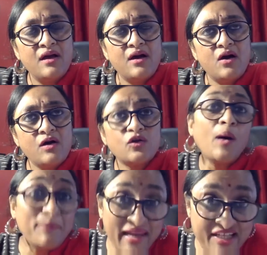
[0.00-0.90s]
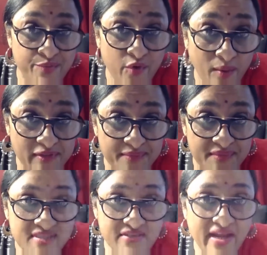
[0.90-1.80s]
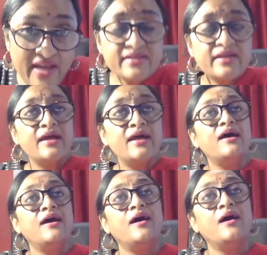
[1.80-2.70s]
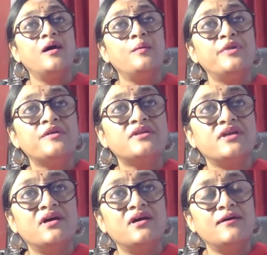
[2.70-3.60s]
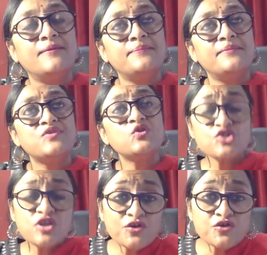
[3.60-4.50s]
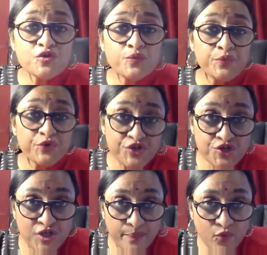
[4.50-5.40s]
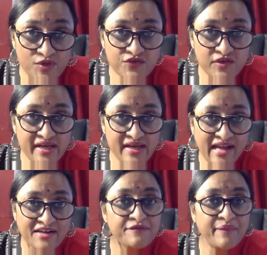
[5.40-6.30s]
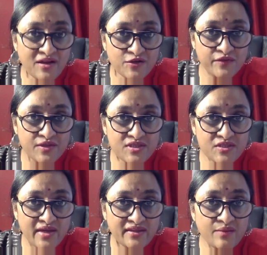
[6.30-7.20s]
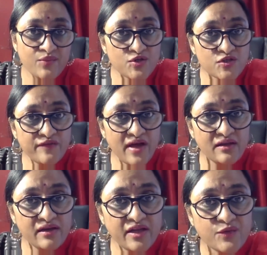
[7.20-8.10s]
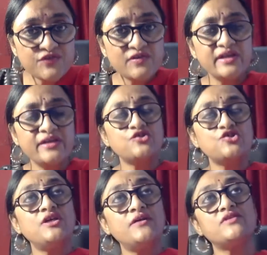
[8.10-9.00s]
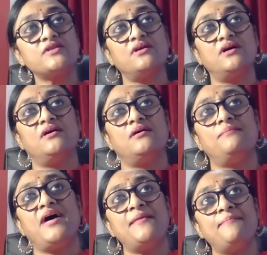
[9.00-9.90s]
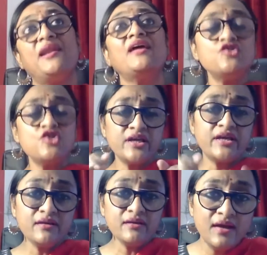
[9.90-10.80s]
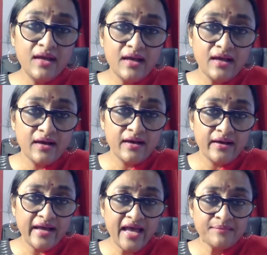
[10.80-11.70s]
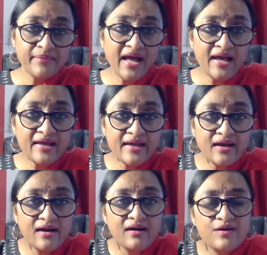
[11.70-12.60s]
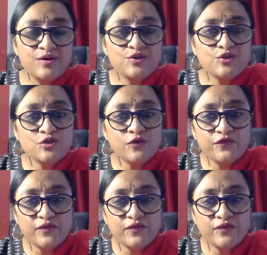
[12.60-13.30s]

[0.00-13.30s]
on complex problems, right? But social entrepreneurship wasn't really an active part of this. So I think most of our learning was really achieved by plunging in and by sort of